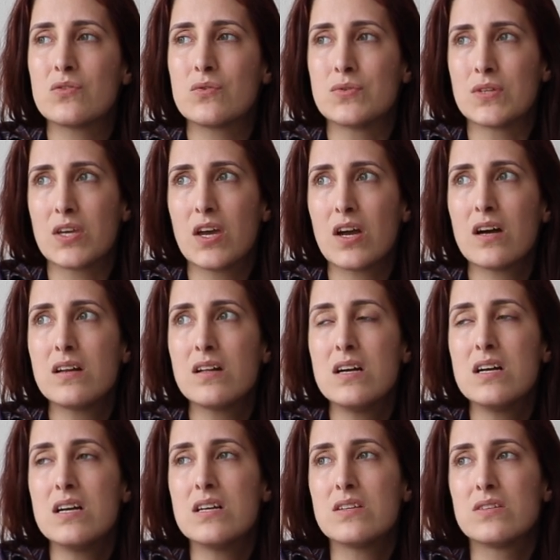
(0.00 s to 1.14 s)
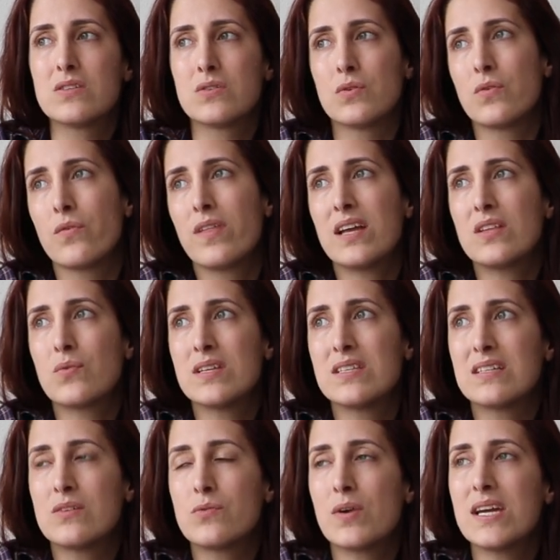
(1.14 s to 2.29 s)
to the girl. So that was
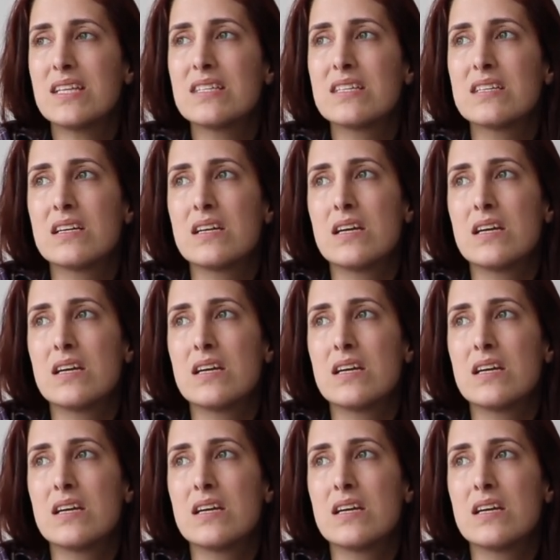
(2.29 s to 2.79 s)
great.